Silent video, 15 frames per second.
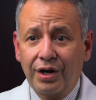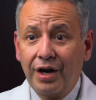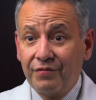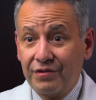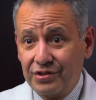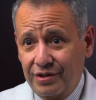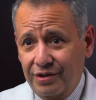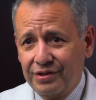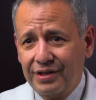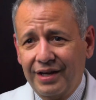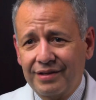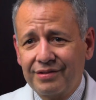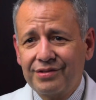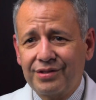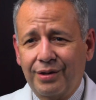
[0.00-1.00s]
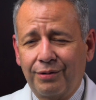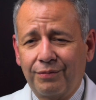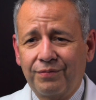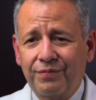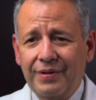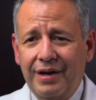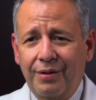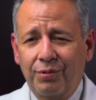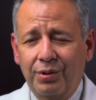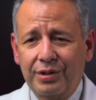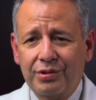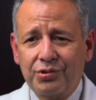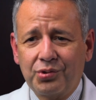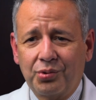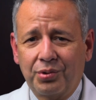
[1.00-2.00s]
the office all day. So I
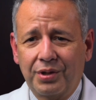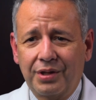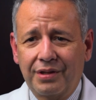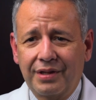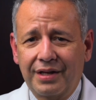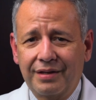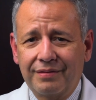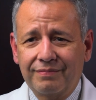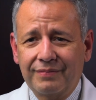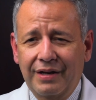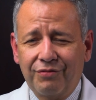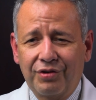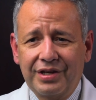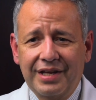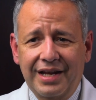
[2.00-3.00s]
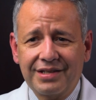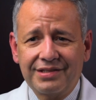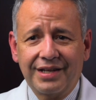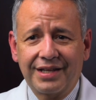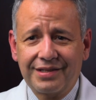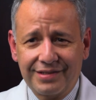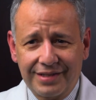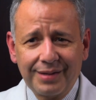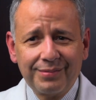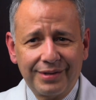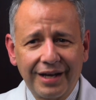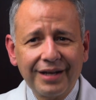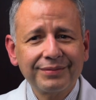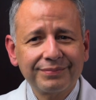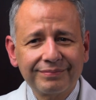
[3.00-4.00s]
really enjoy that every day is not the same
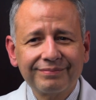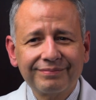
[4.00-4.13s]
day.